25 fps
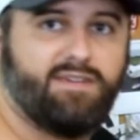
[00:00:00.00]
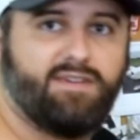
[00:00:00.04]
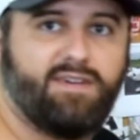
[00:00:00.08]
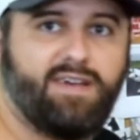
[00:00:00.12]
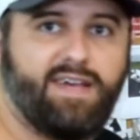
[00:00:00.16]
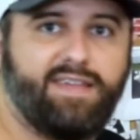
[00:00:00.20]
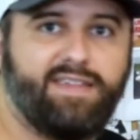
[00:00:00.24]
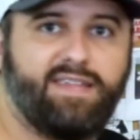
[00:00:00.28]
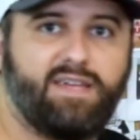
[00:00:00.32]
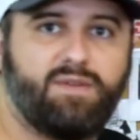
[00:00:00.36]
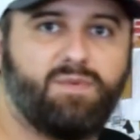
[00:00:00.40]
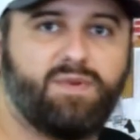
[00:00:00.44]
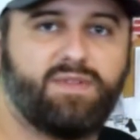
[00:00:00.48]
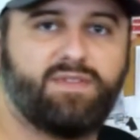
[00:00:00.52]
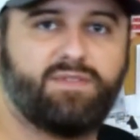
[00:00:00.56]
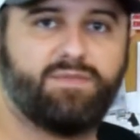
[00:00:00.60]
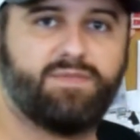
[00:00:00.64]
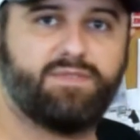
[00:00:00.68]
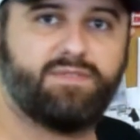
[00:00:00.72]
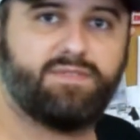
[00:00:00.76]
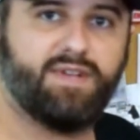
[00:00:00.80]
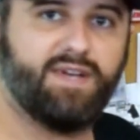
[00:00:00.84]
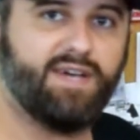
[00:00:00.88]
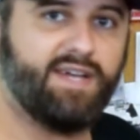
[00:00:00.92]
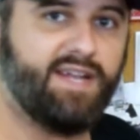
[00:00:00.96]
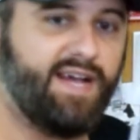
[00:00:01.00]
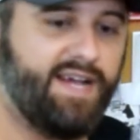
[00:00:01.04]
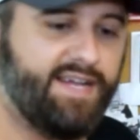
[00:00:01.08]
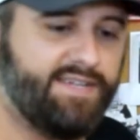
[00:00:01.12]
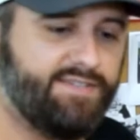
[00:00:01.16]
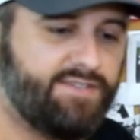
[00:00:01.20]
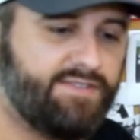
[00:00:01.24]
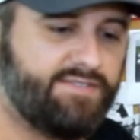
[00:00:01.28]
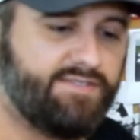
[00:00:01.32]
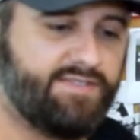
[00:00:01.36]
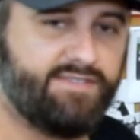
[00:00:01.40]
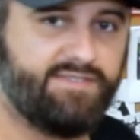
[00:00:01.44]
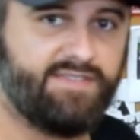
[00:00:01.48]
and then once it was done, I
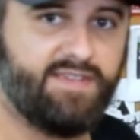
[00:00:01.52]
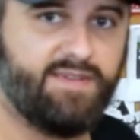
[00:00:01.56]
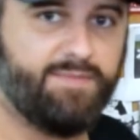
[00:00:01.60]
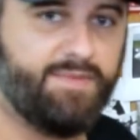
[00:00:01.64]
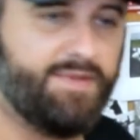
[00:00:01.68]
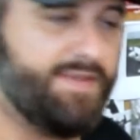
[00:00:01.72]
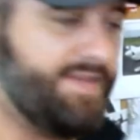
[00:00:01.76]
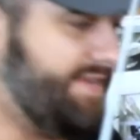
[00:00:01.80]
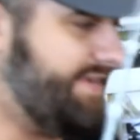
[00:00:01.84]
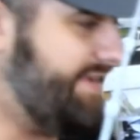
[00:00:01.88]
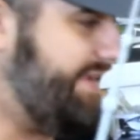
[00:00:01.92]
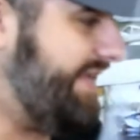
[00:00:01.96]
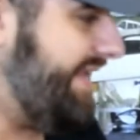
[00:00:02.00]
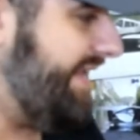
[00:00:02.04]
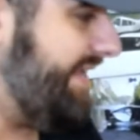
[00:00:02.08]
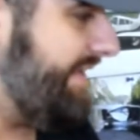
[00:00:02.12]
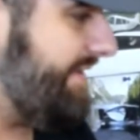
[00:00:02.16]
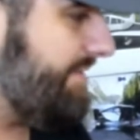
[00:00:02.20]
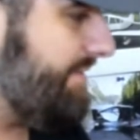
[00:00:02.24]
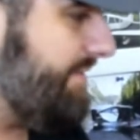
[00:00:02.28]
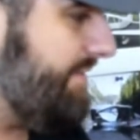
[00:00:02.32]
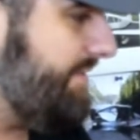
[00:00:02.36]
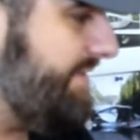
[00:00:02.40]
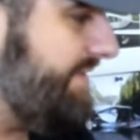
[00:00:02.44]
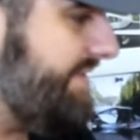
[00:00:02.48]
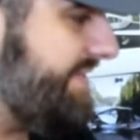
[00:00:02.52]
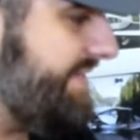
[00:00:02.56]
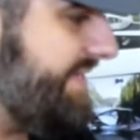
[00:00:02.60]
just assembled it and glued it